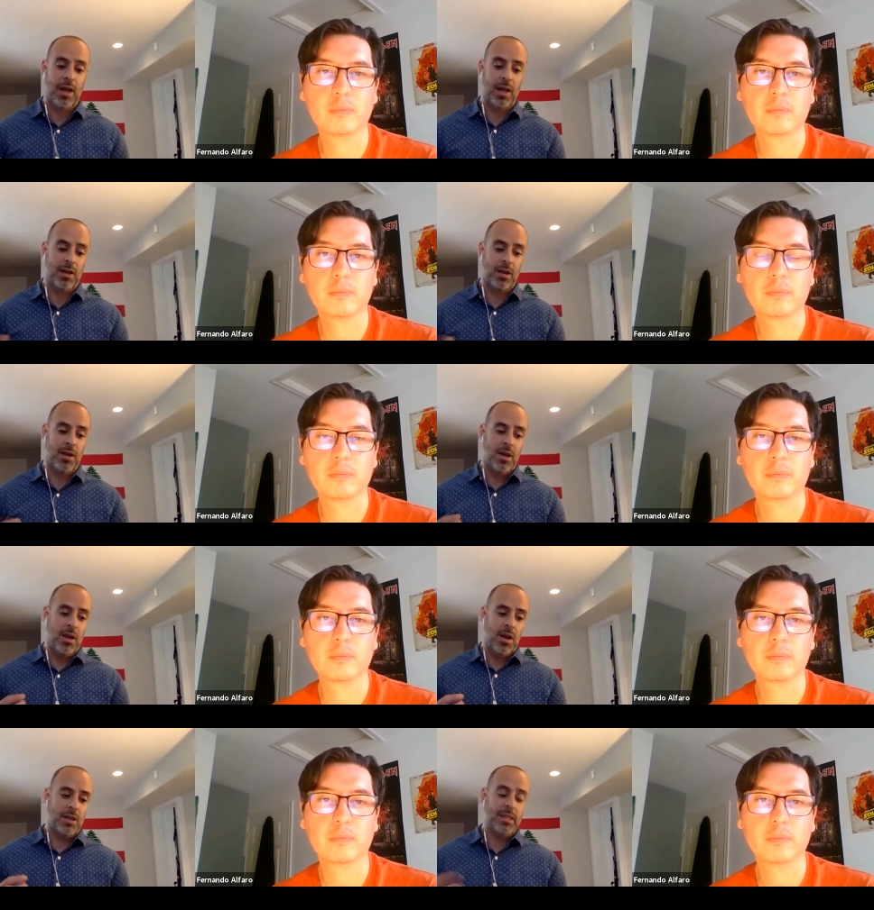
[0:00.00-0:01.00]
Speaker 1: and
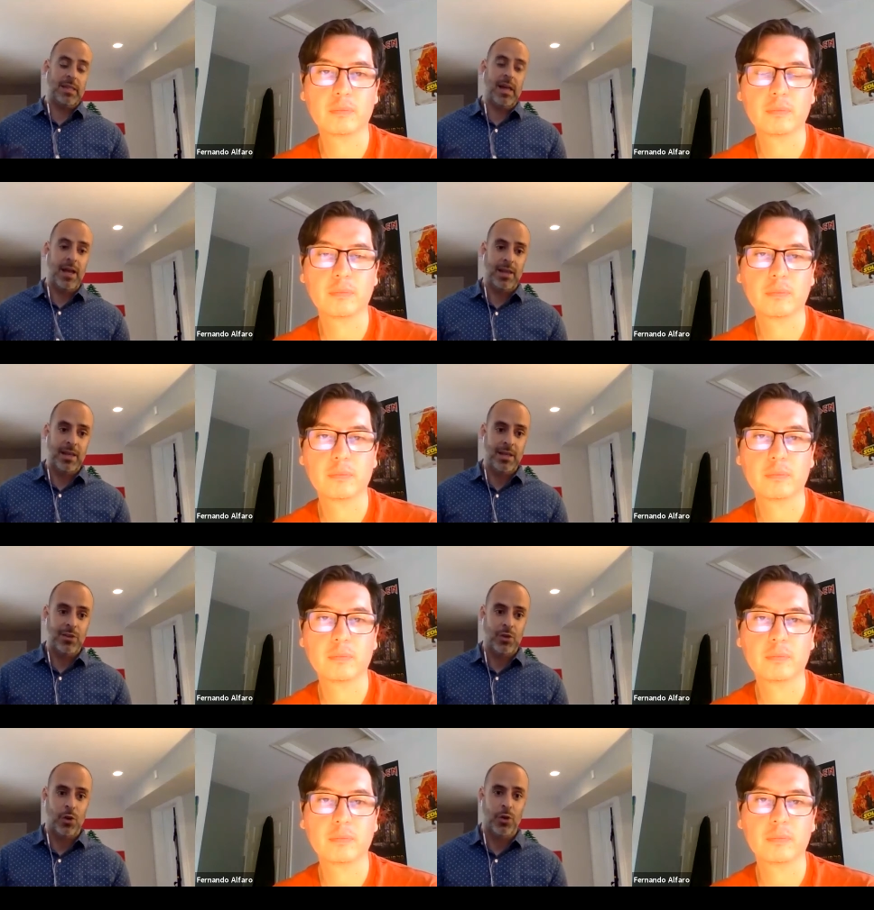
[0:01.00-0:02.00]
design that needs
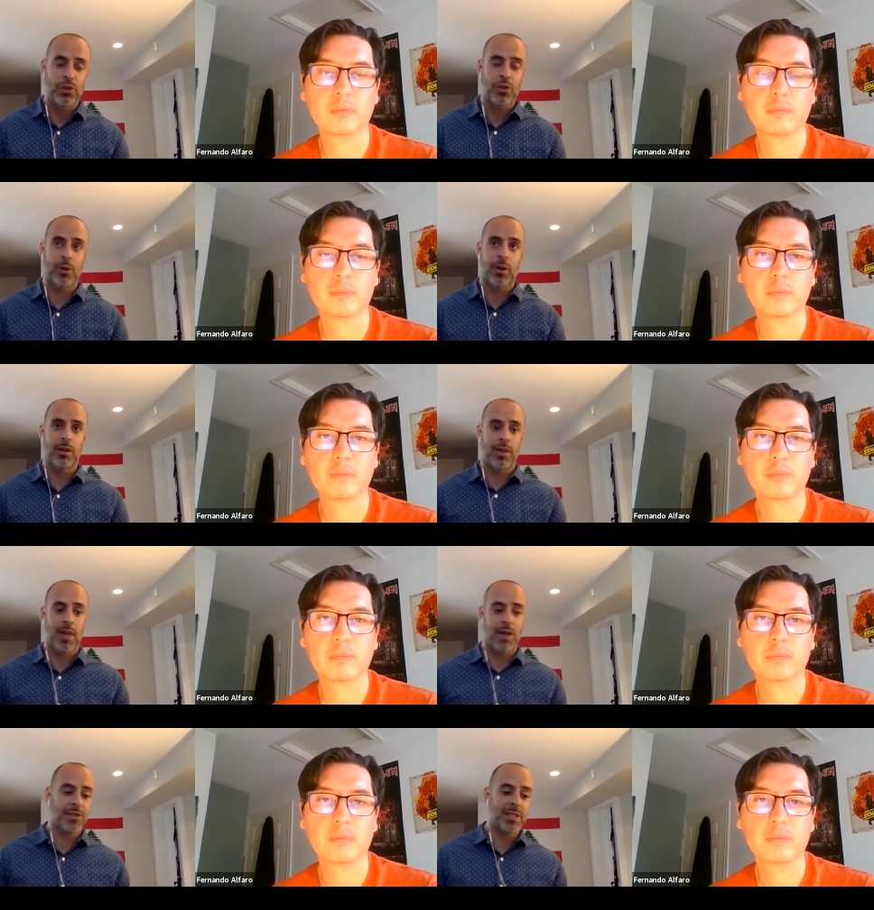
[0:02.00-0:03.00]
to go into it
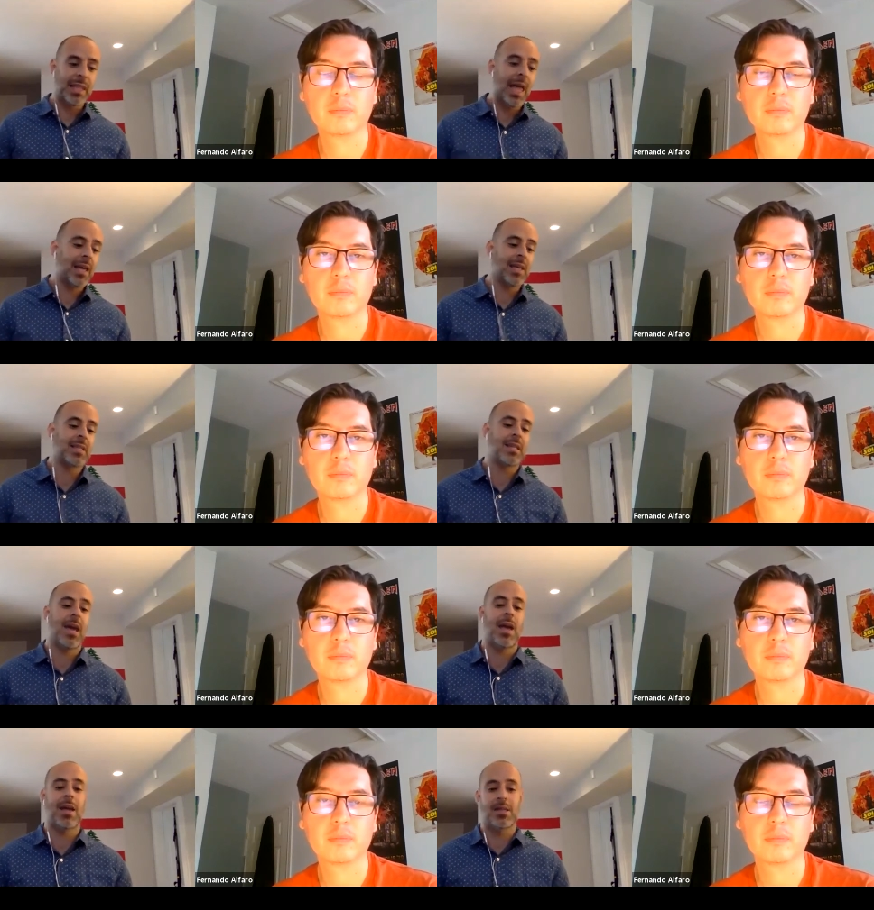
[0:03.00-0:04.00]
that if it's lacking
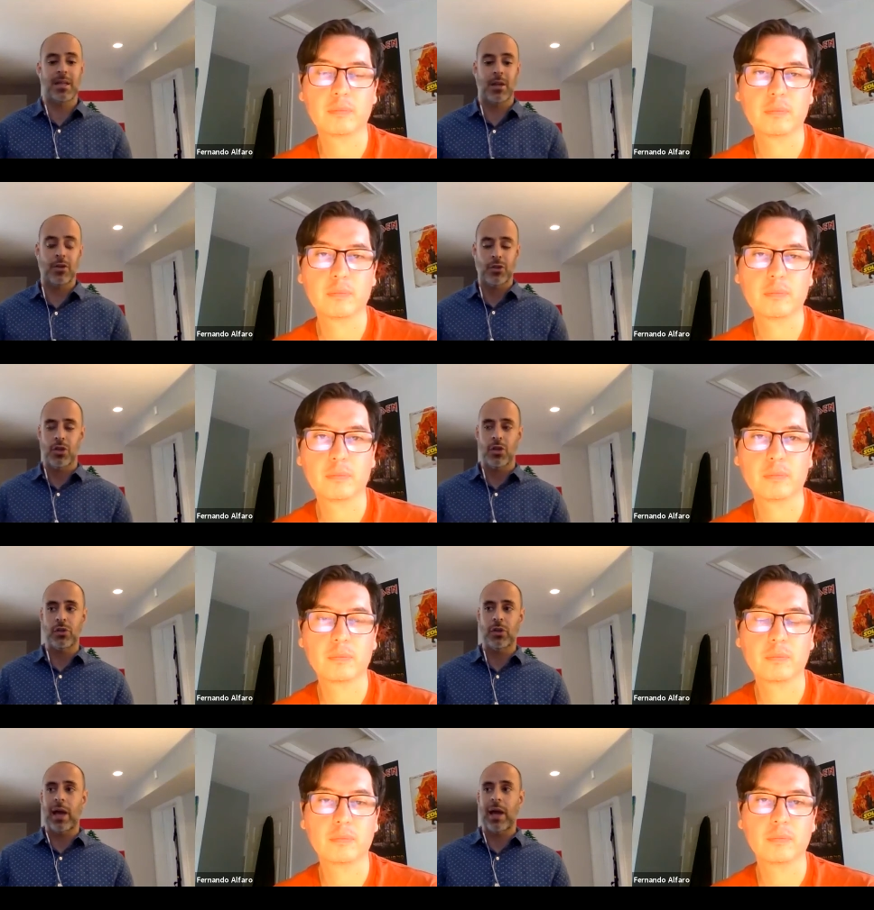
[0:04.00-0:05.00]
today, it's going to continue
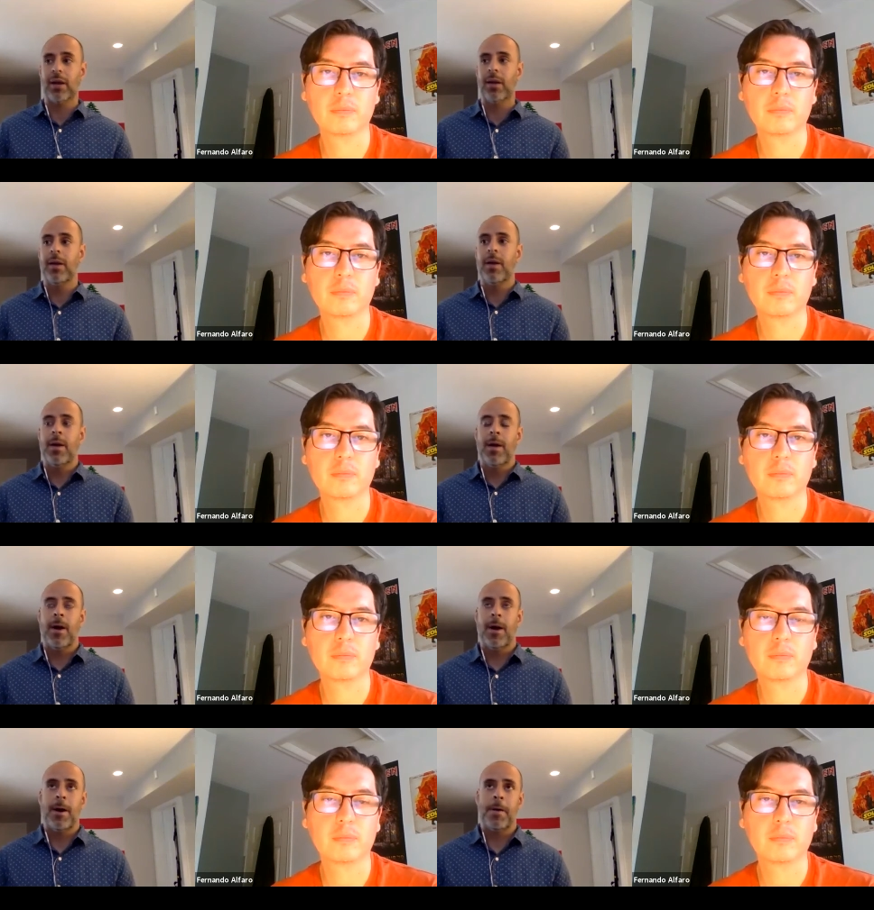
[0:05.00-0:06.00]
to lack.
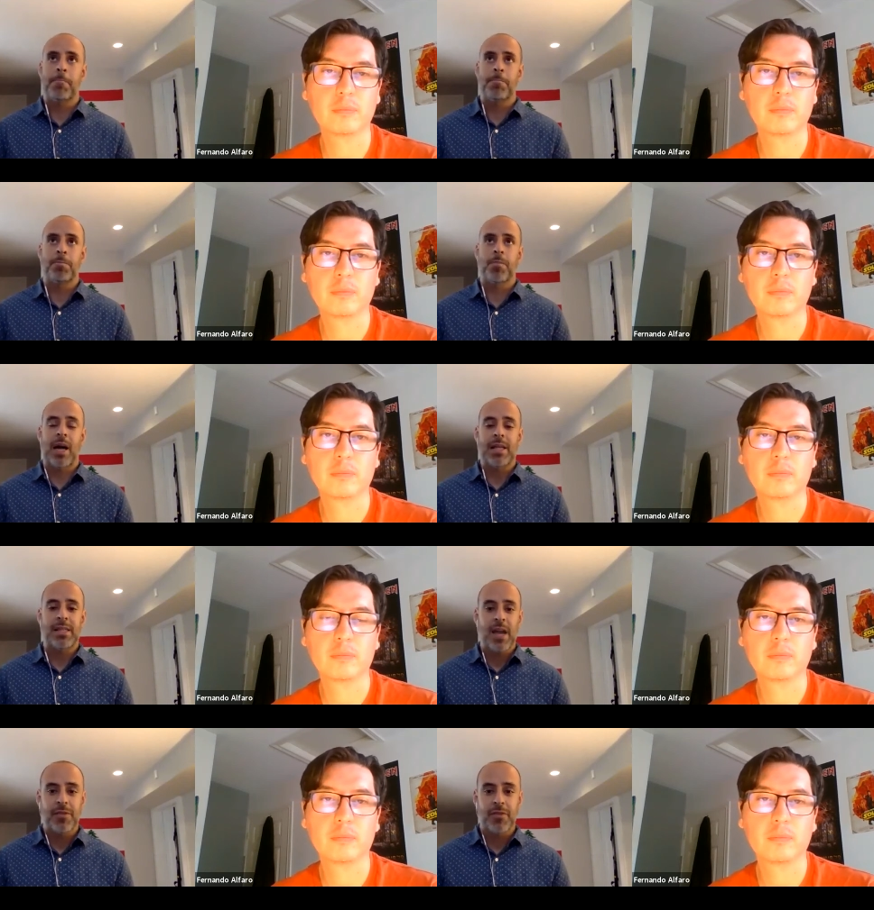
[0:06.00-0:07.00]
Um,
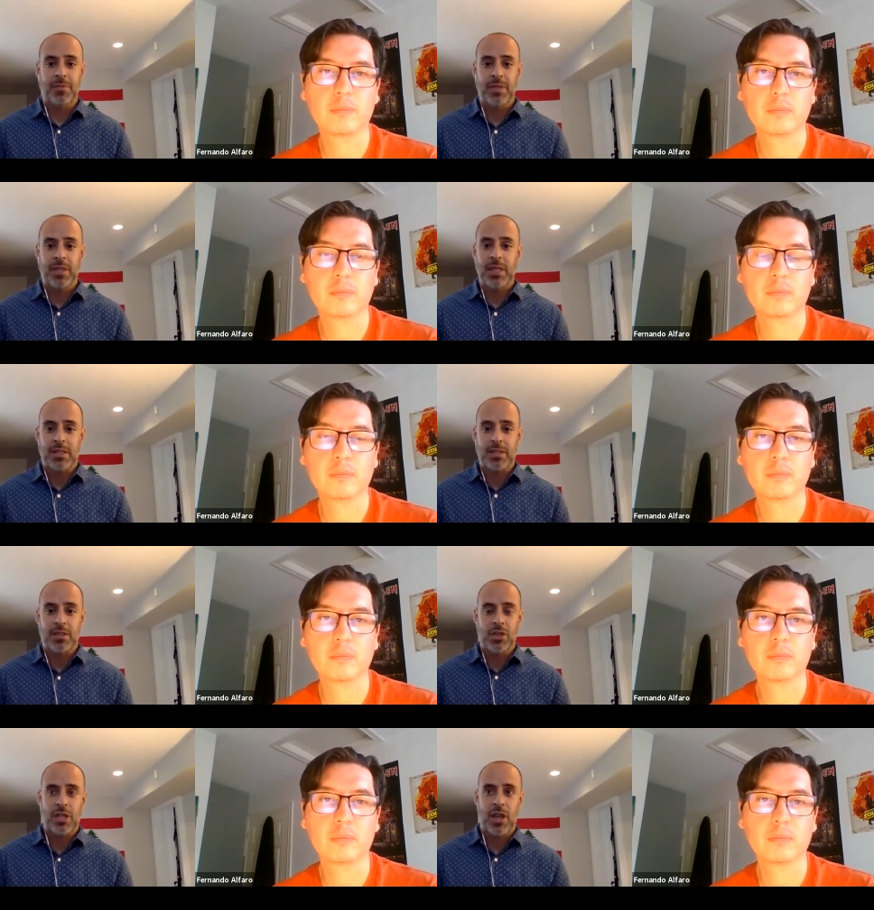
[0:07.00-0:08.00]
aside from these, you,
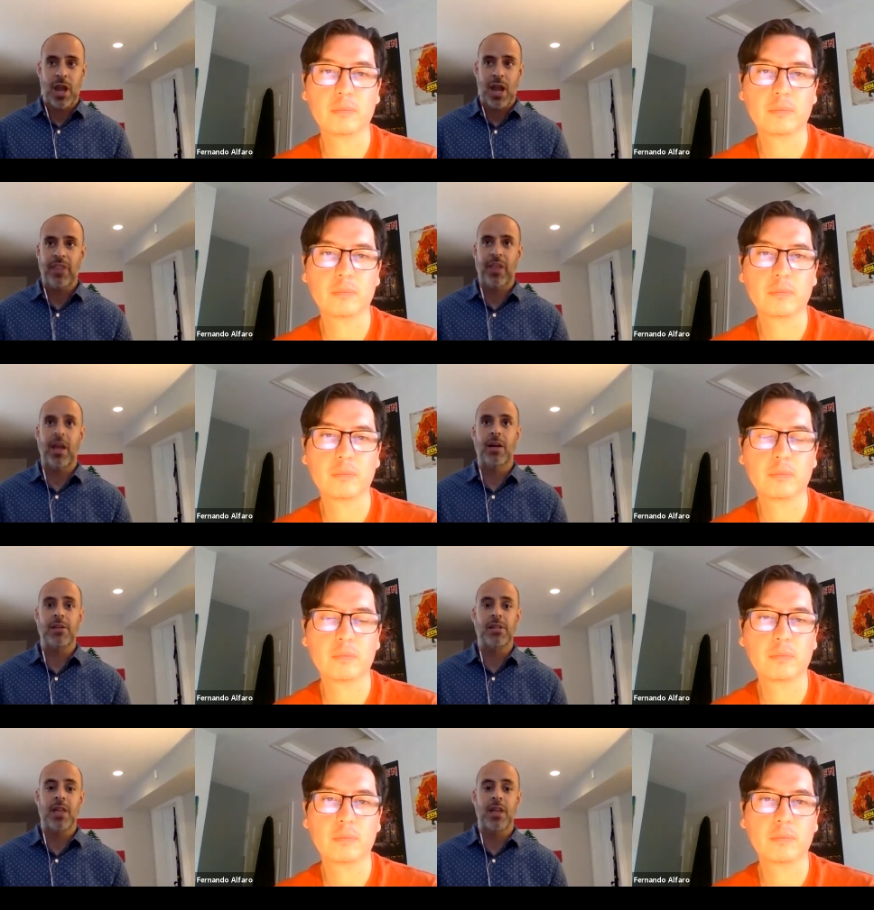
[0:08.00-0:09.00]
is there anything
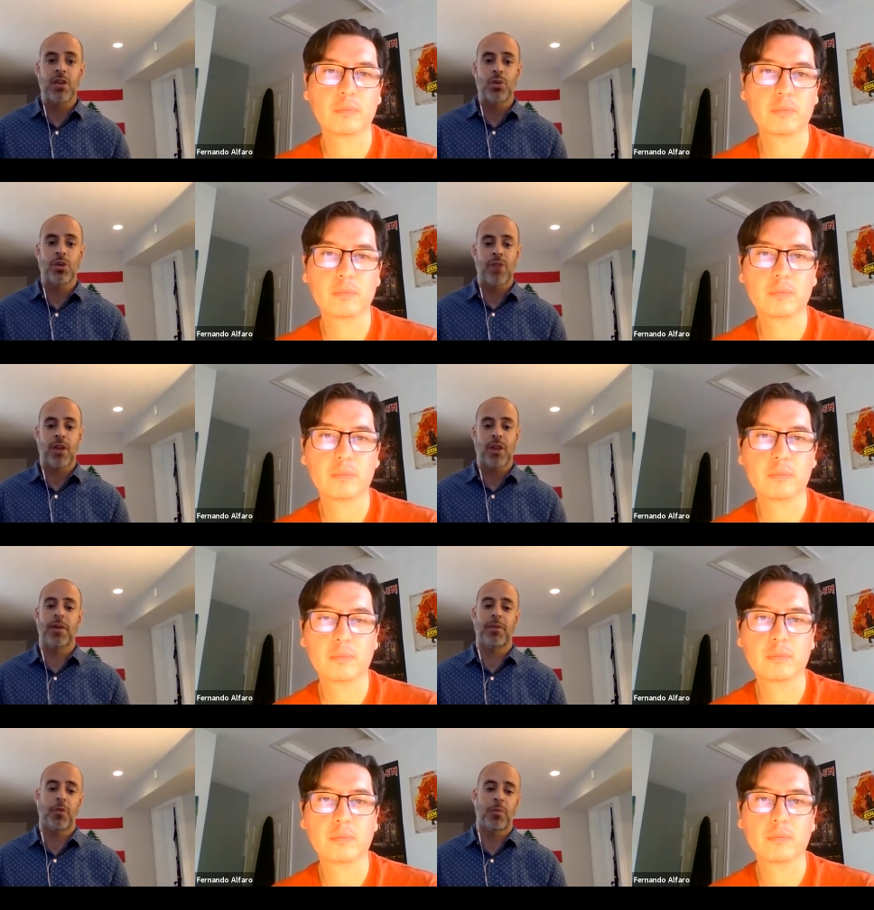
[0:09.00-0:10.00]
else that you would
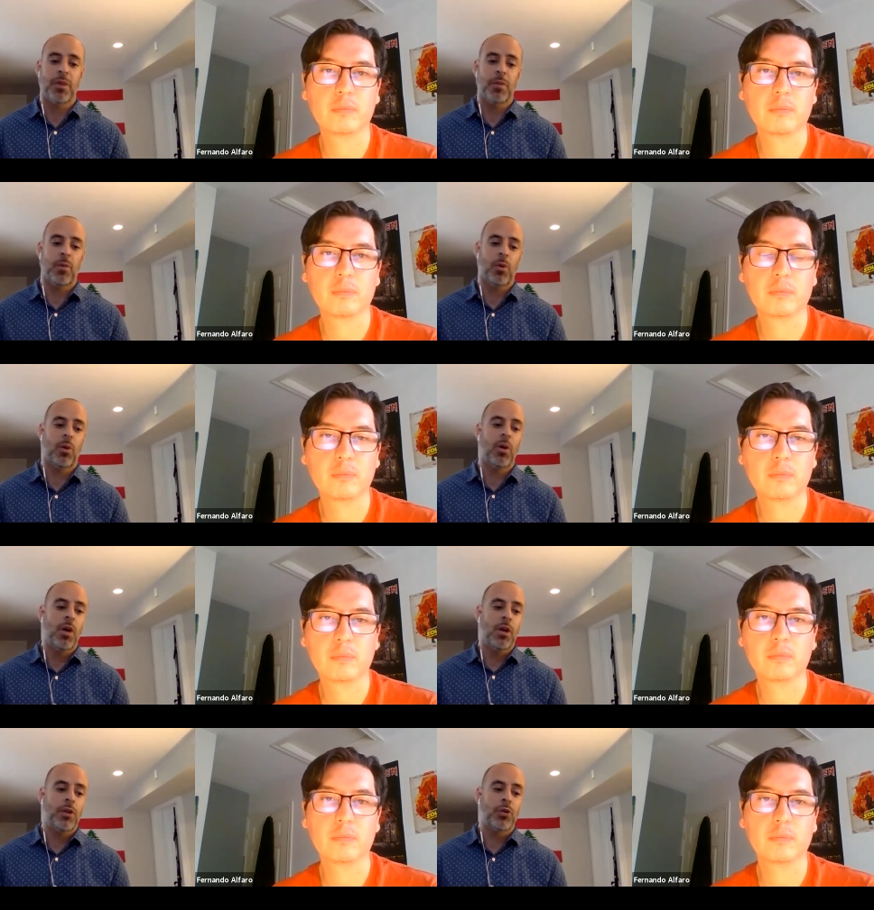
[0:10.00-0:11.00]
recommend for people
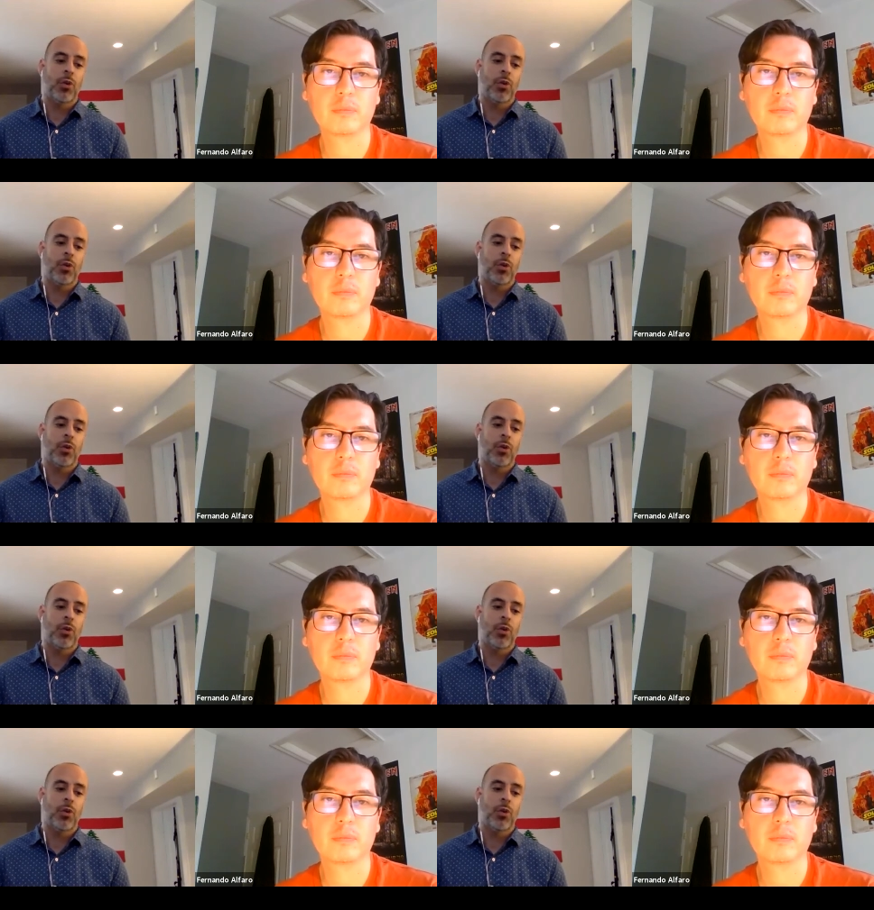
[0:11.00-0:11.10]
to